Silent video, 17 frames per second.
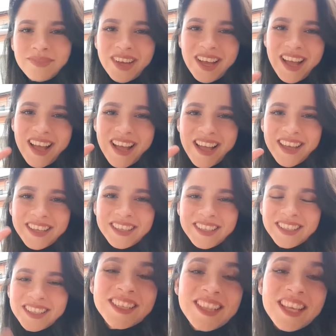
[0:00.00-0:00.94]
Hi,
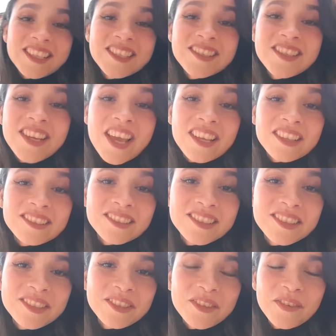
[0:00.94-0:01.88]
that's the
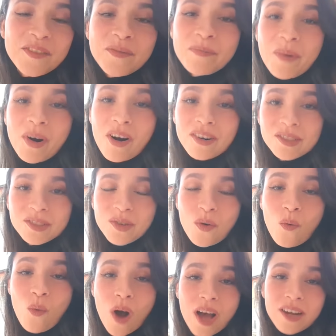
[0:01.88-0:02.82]
end of part
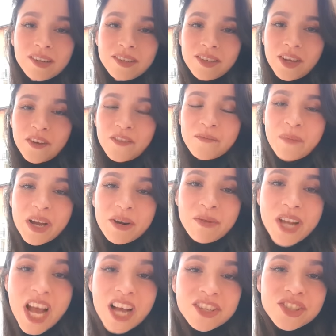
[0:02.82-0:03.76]
one of my
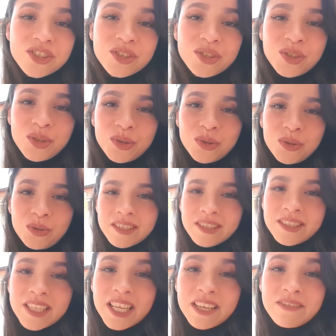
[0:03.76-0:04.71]
reaction to
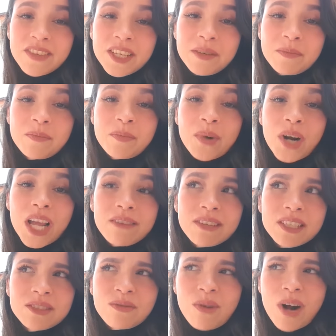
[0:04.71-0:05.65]
Saving
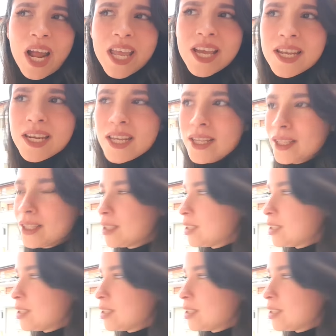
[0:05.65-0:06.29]
Private Ryan.